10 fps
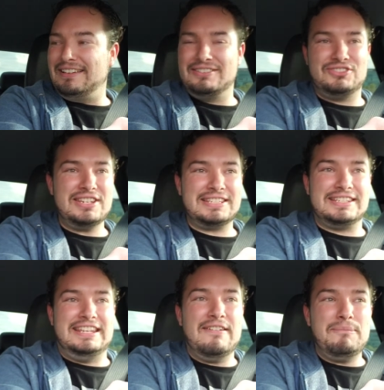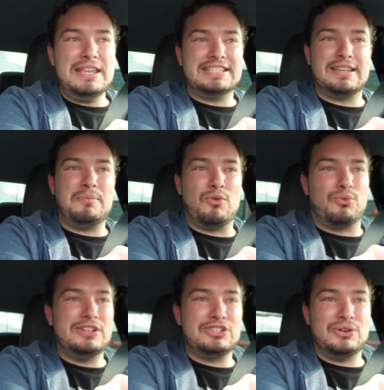just give me some
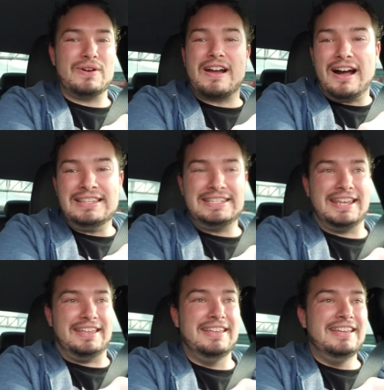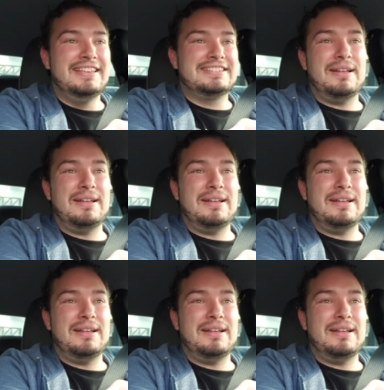original content.